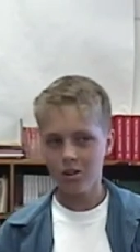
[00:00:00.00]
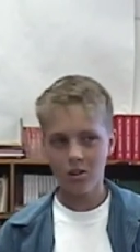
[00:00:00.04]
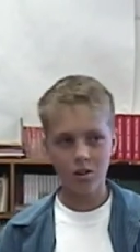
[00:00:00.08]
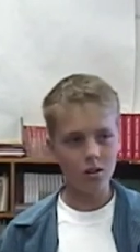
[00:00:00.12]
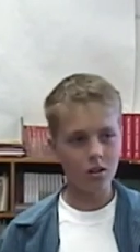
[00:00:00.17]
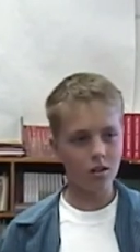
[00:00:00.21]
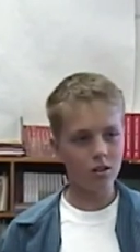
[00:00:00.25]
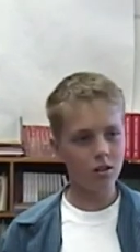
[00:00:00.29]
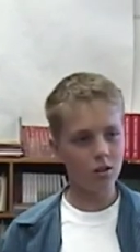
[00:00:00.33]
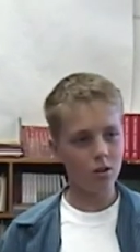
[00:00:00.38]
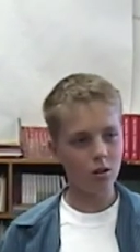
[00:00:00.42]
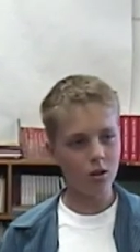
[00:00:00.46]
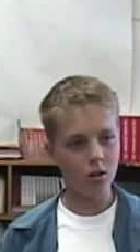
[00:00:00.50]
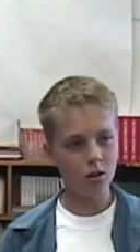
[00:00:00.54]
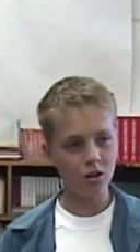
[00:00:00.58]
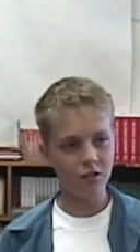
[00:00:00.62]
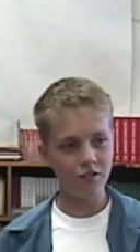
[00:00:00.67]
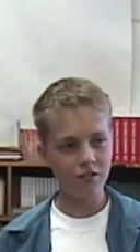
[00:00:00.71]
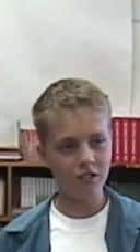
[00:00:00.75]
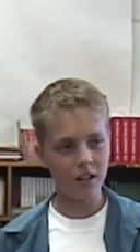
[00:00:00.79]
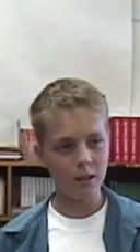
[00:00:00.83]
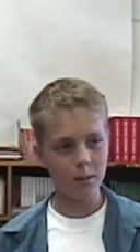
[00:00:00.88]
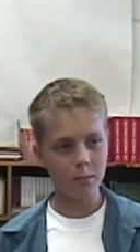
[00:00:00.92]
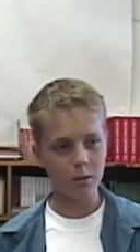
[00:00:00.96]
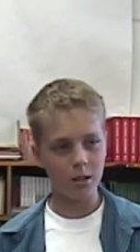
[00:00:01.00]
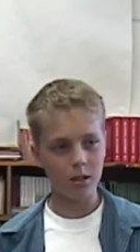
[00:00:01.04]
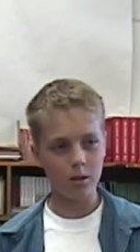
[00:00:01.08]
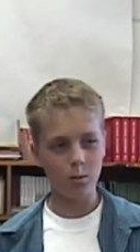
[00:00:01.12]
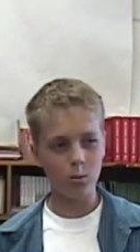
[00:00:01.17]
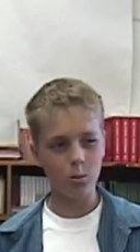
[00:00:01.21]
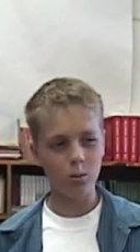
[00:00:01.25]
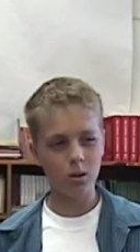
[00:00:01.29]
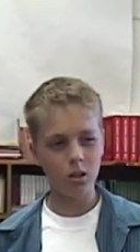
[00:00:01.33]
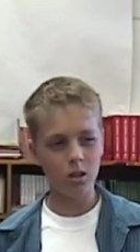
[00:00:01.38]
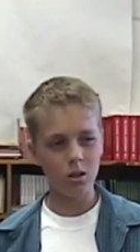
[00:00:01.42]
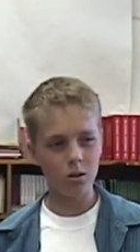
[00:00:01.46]
Her and her whole family,
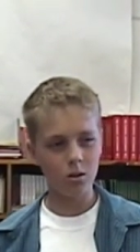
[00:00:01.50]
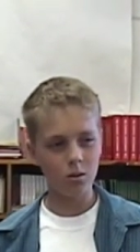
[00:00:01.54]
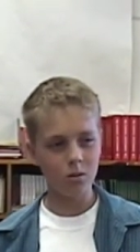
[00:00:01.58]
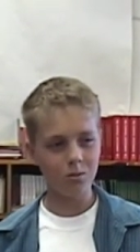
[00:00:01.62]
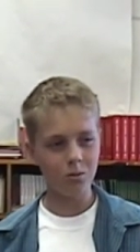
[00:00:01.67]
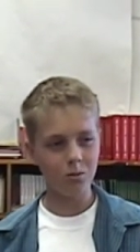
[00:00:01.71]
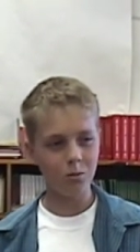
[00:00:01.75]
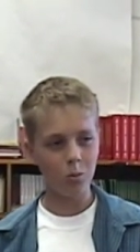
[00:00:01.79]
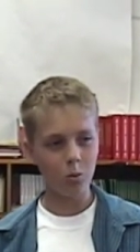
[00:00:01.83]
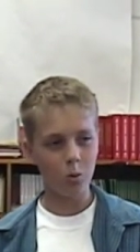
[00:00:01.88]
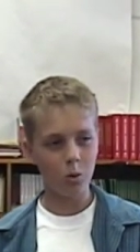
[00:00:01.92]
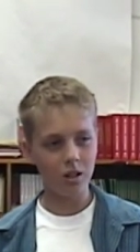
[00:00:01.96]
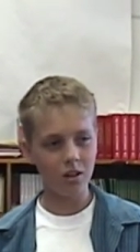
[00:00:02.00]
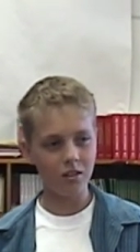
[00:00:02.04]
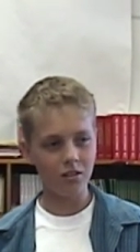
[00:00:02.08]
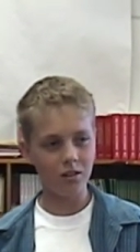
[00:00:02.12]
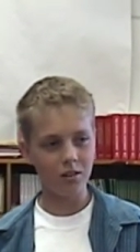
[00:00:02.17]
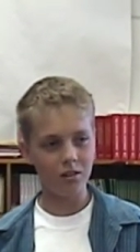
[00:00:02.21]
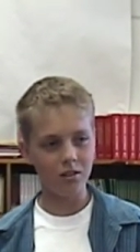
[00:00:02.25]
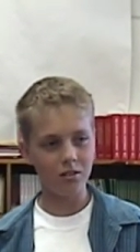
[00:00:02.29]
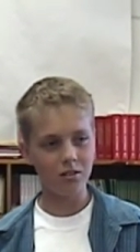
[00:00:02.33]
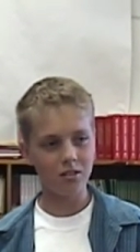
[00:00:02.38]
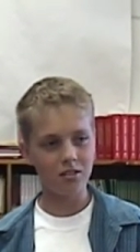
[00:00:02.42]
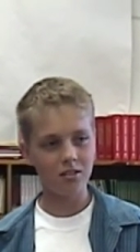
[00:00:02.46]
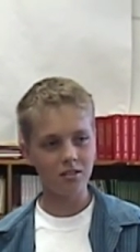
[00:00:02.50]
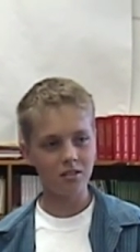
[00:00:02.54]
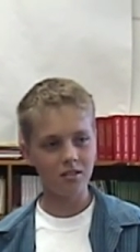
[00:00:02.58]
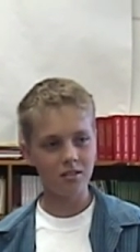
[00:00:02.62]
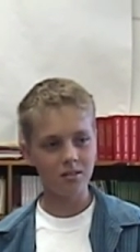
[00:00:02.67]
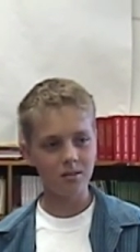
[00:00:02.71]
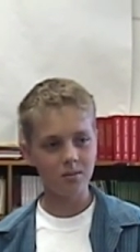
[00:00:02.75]
real weirdos.